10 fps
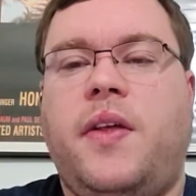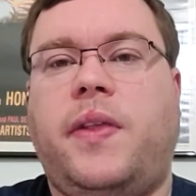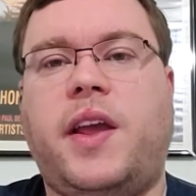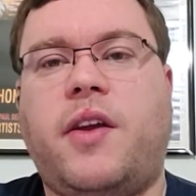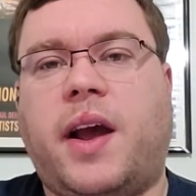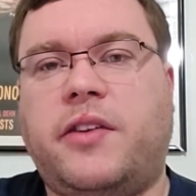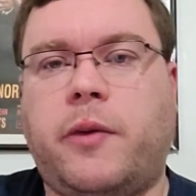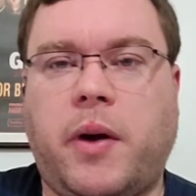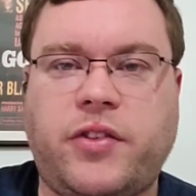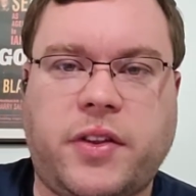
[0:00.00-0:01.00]
Thank you guys
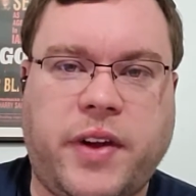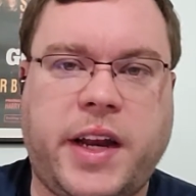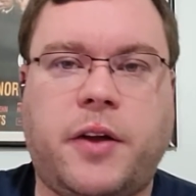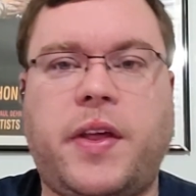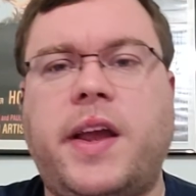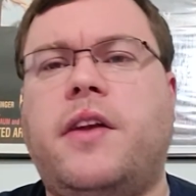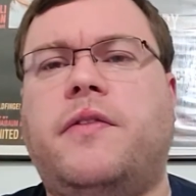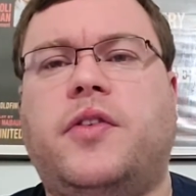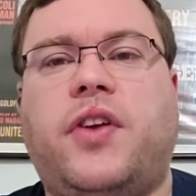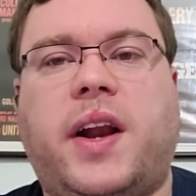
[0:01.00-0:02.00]
for watching the video. Thank you
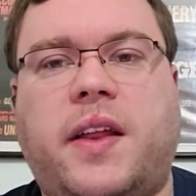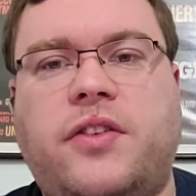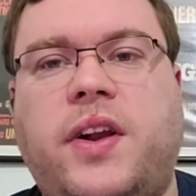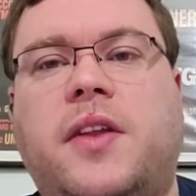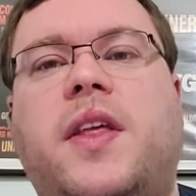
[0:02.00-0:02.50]
for checking out the channel.